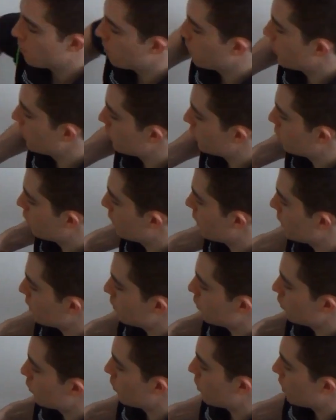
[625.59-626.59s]
Make sure
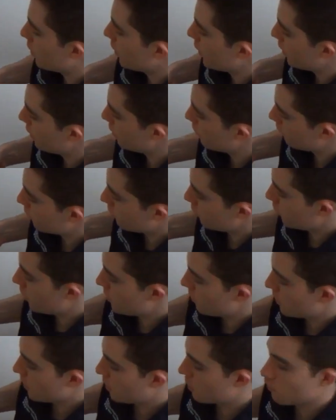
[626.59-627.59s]
that's all clean, not got any
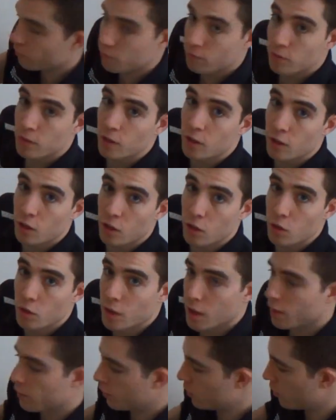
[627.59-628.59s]
bits of glue
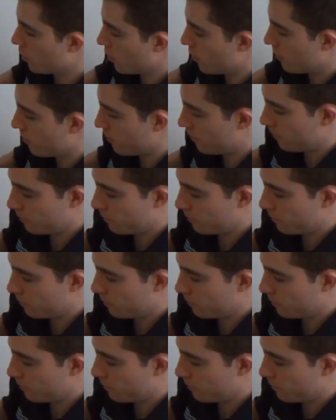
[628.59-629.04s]
left on it.